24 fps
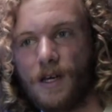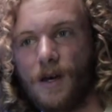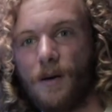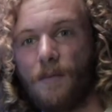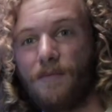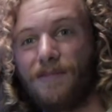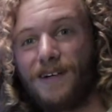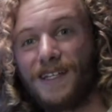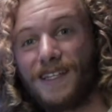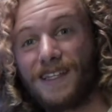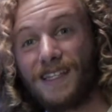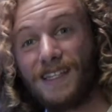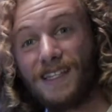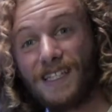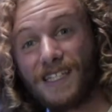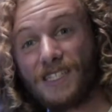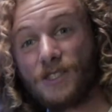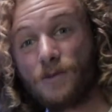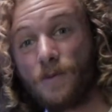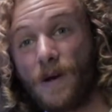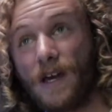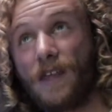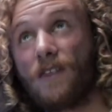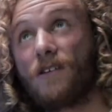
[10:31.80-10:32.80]
But
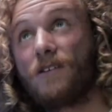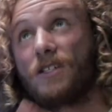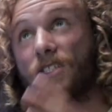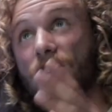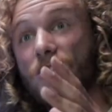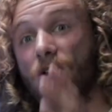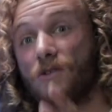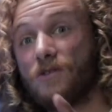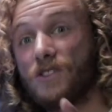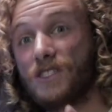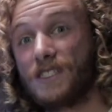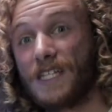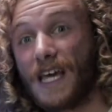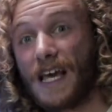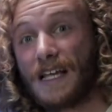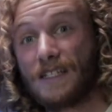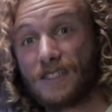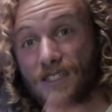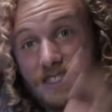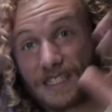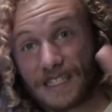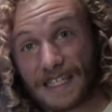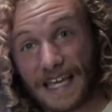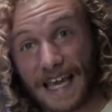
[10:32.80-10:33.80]
this way there's no
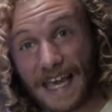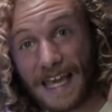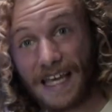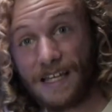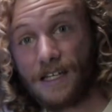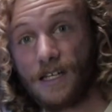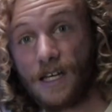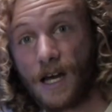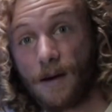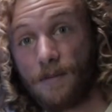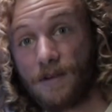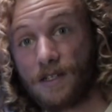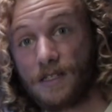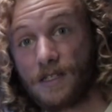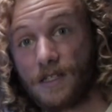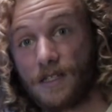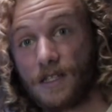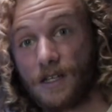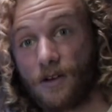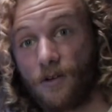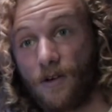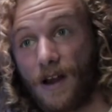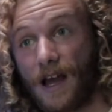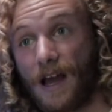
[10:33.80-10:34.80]
stands coming to
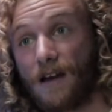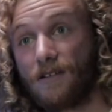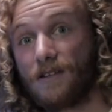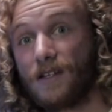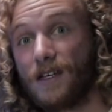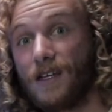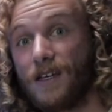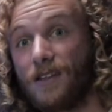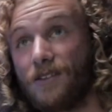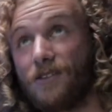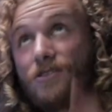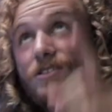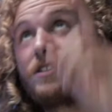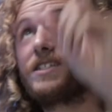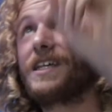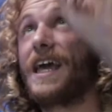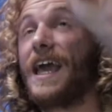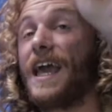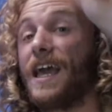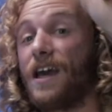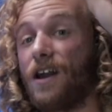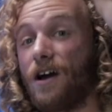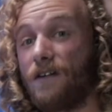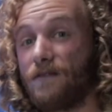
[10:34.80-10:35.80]
the ground, they're just
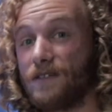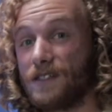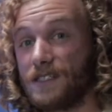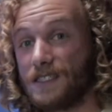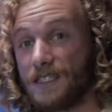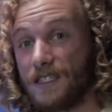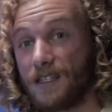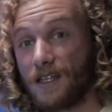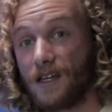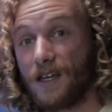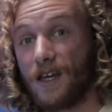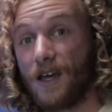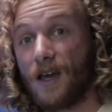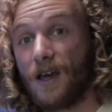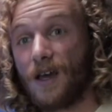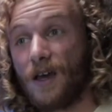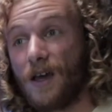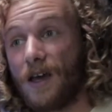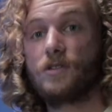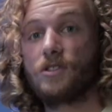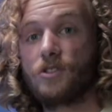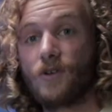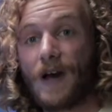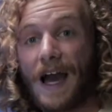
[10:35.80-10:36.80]
hanging off the ceiling.
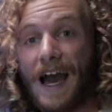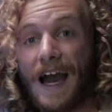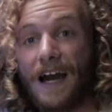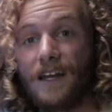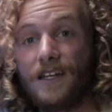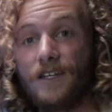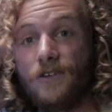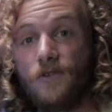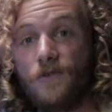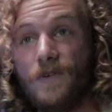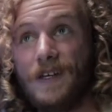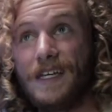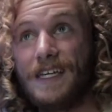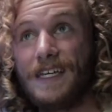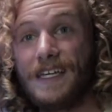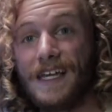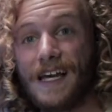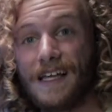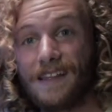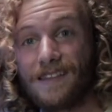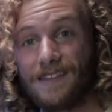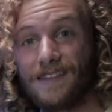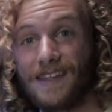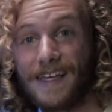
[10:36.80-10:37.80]
So how do you
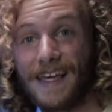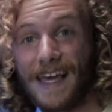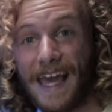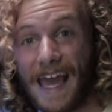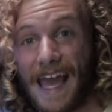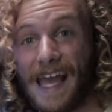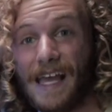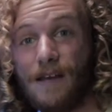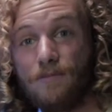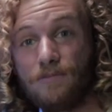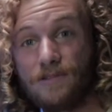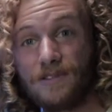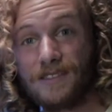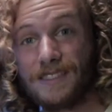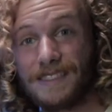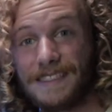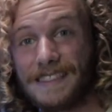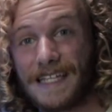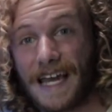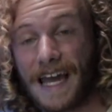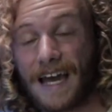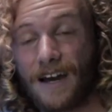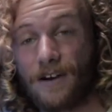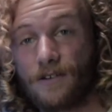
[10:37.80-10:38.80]
get the cables
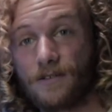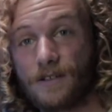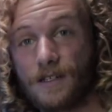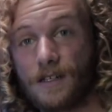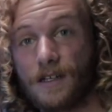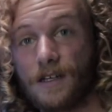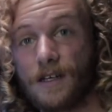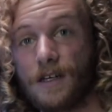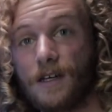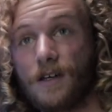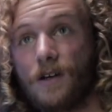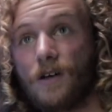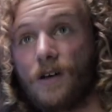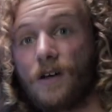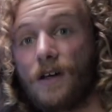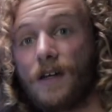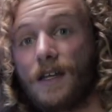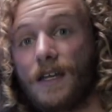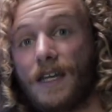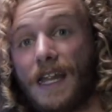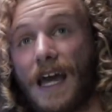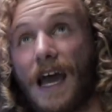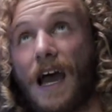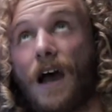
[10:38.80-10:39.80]
down?
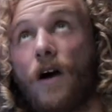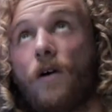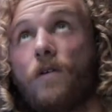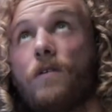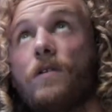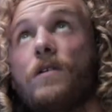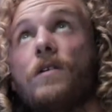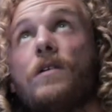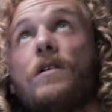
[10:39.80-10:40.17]
Now,